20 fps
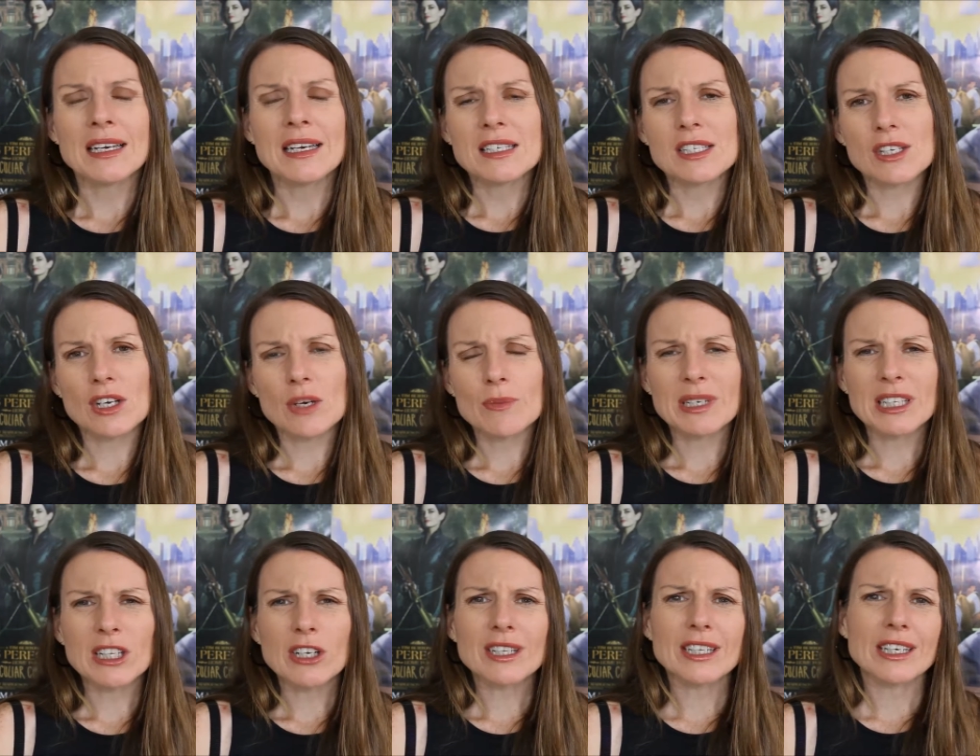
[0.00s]
So,
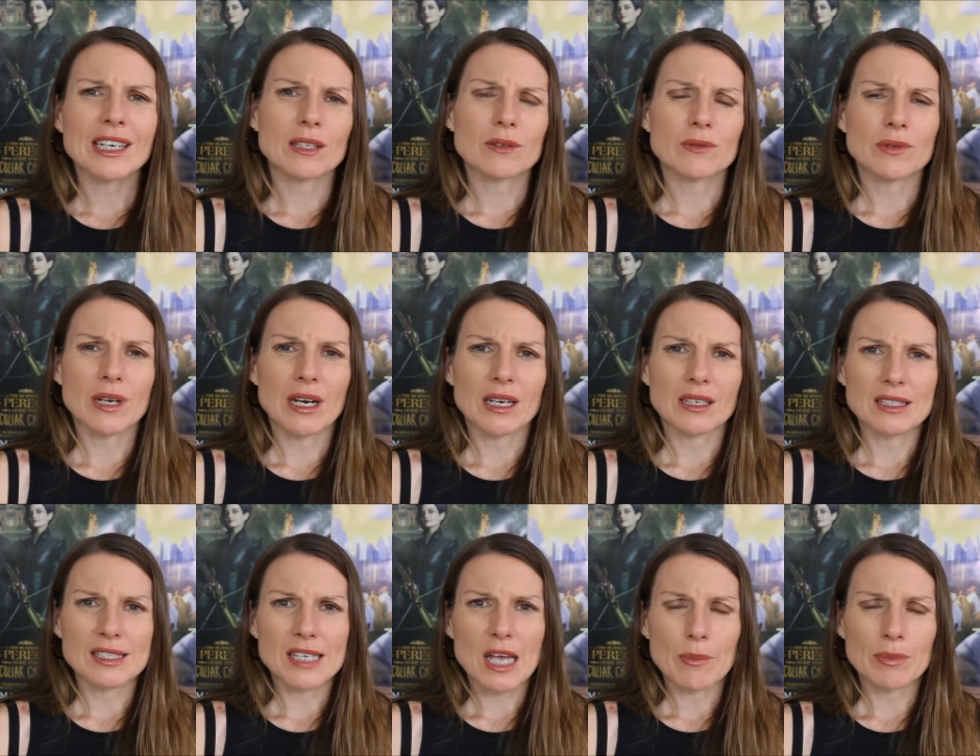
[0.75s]
but a lot of the other
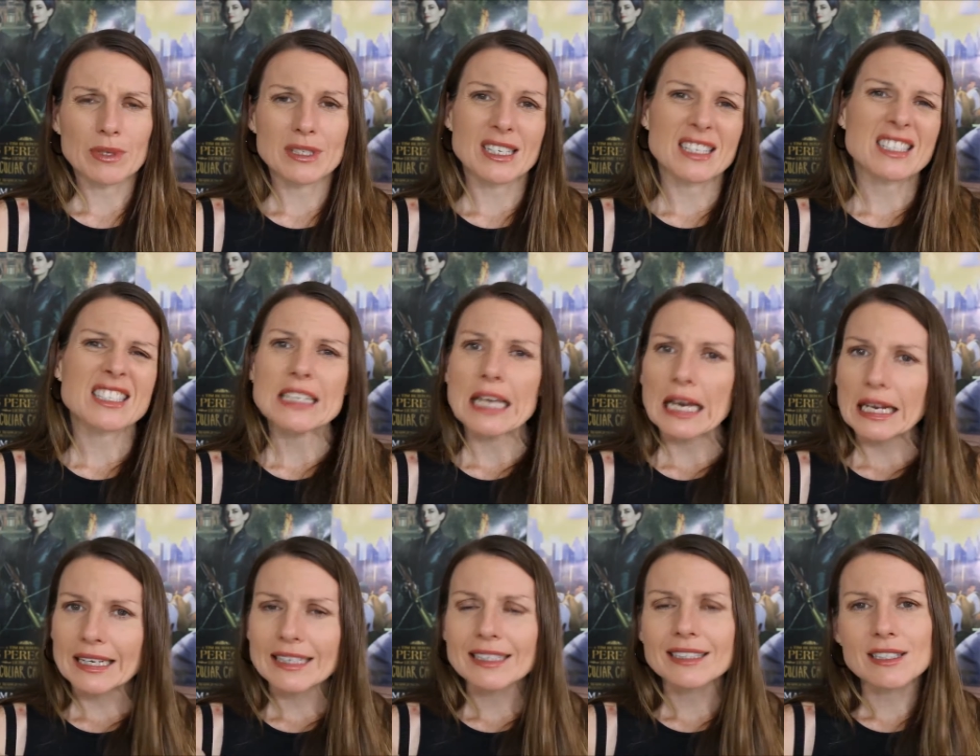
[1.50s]
violence happens as
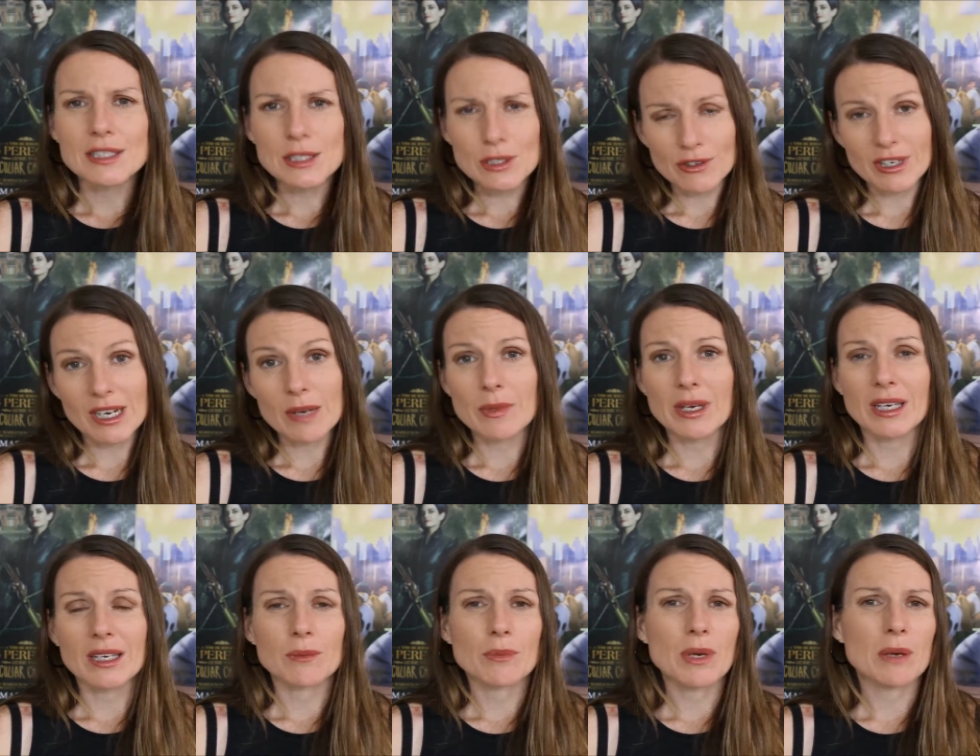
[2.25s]
yelling and
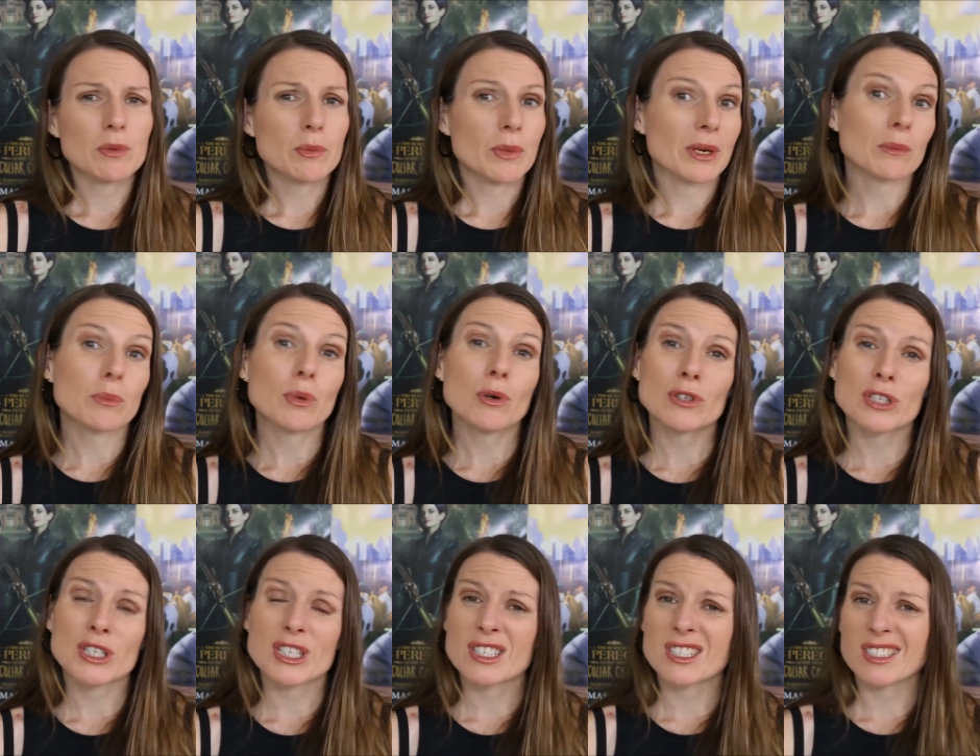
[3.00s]
screaming, people being
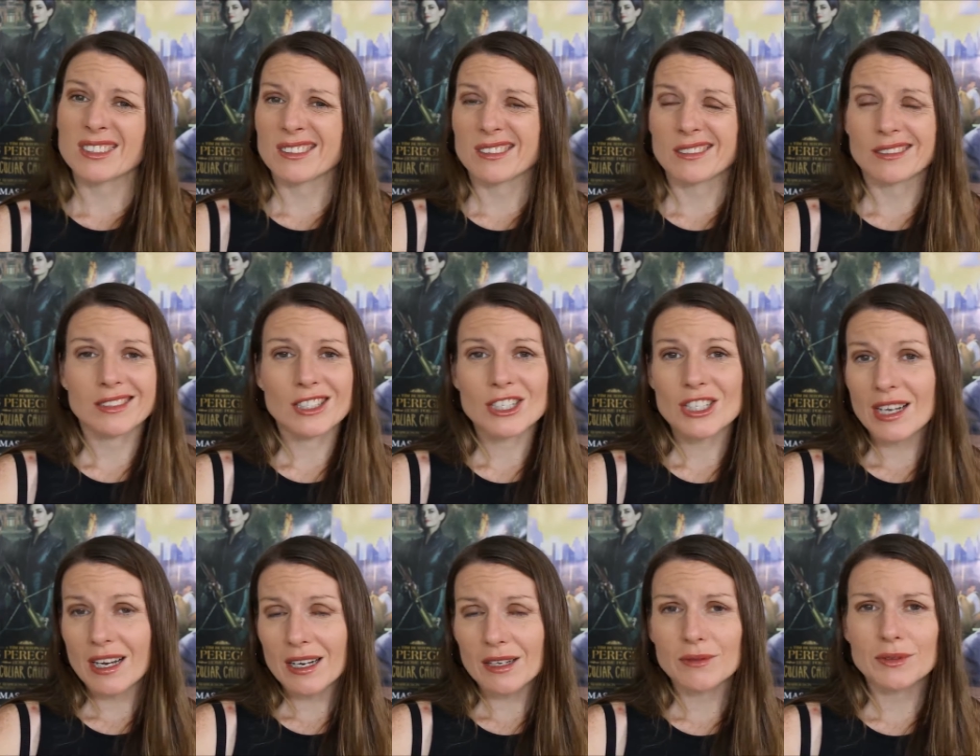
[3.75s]
pushed and
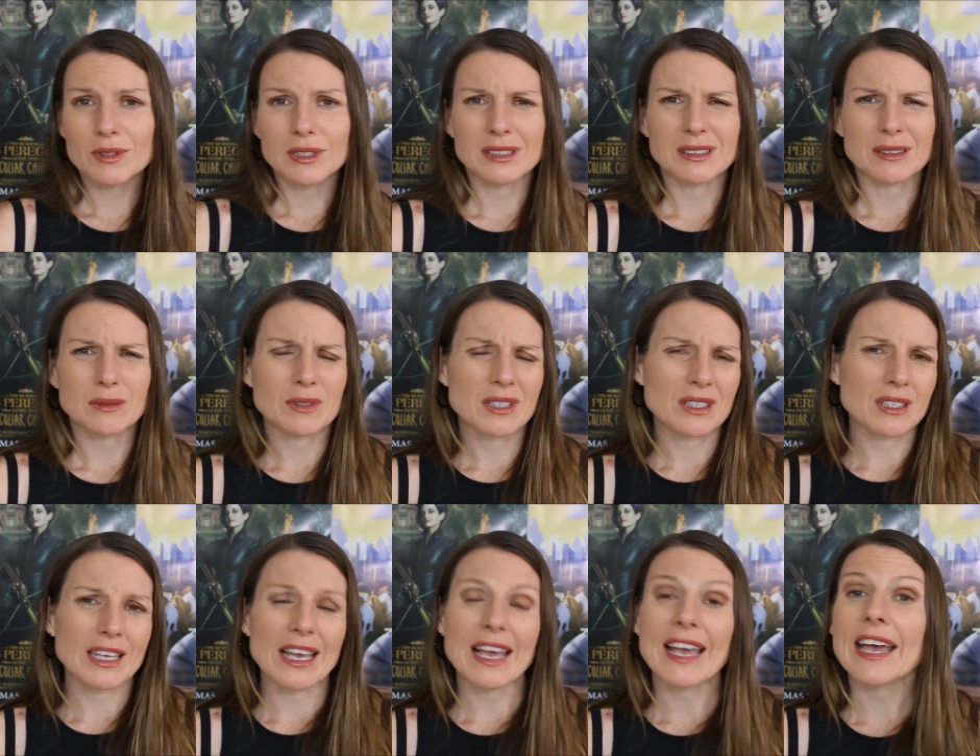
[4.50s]
shoved and
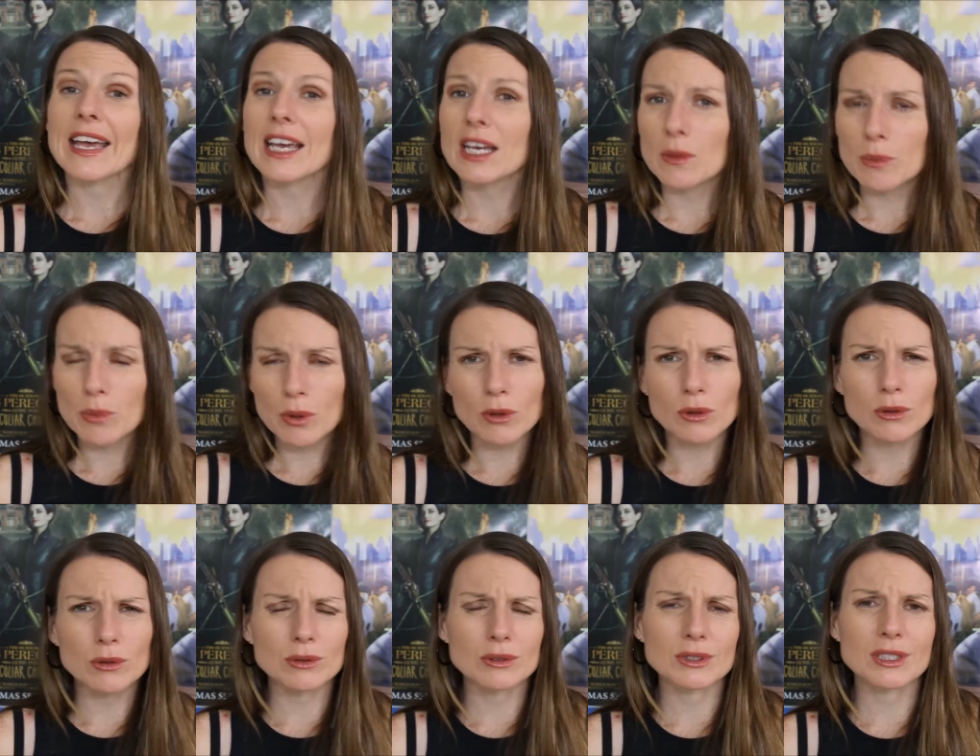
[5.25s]
their hair
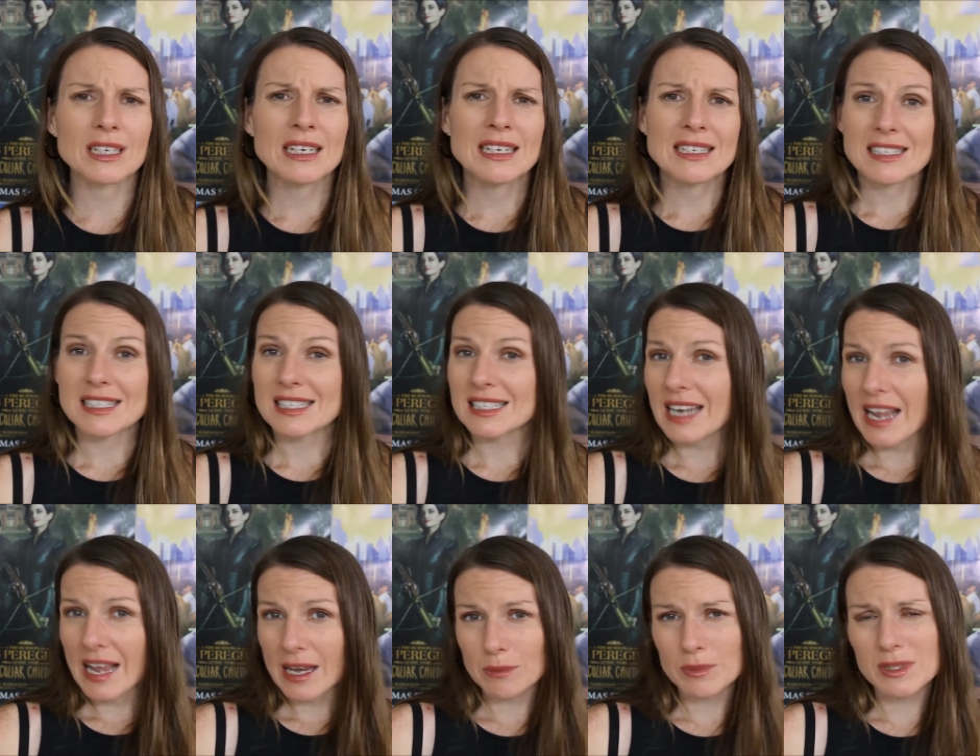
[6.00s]
pulled,
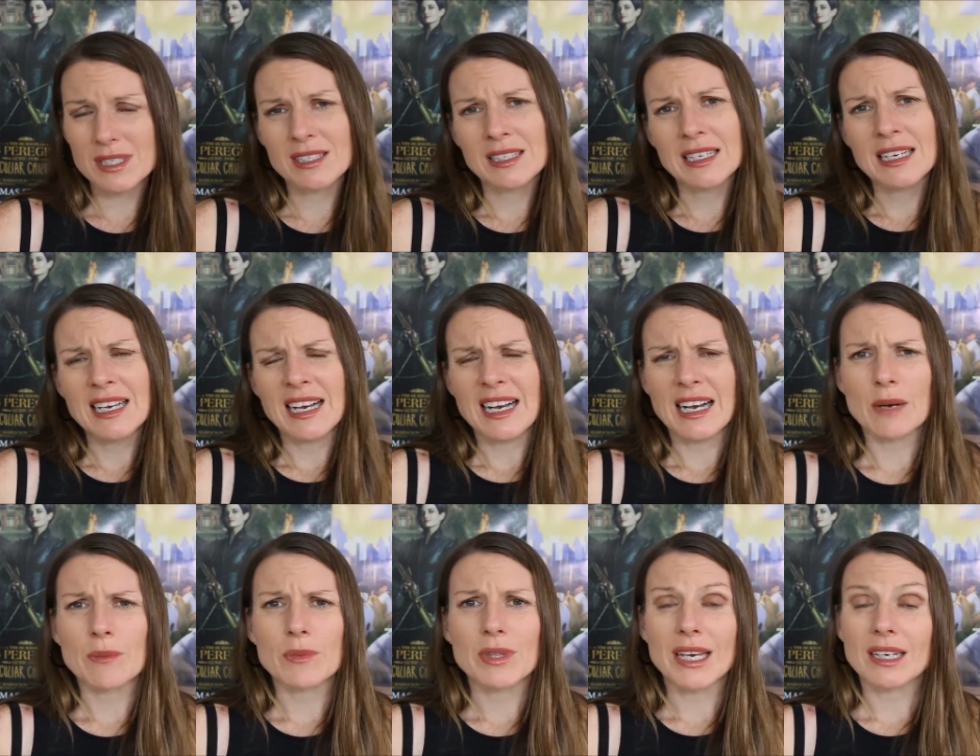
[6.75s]
slapped,
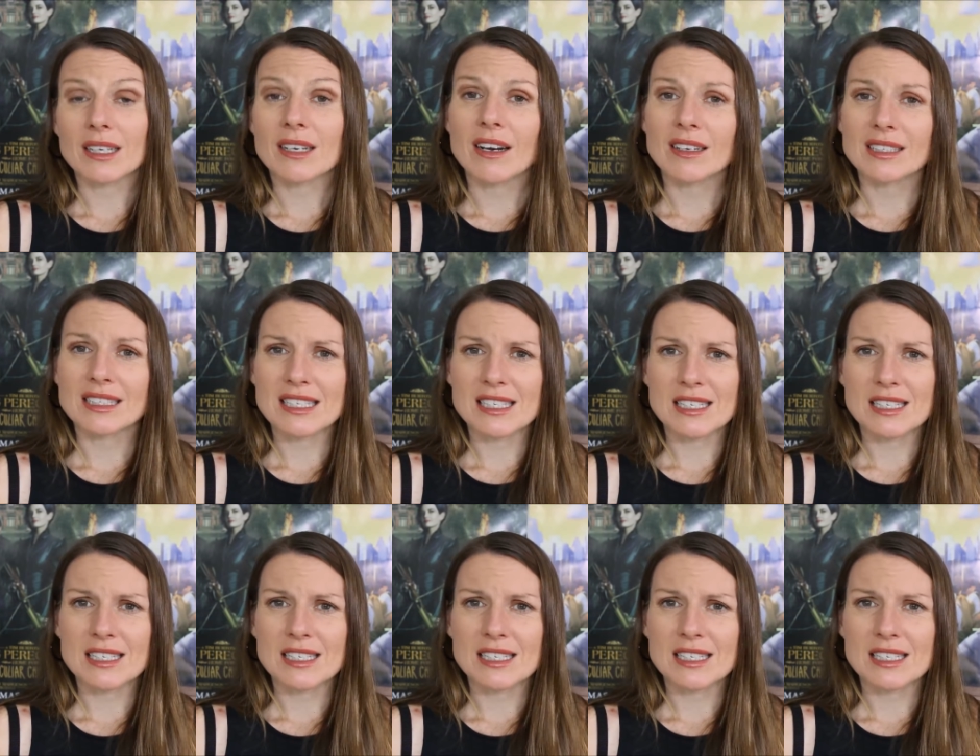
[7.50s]
that kind of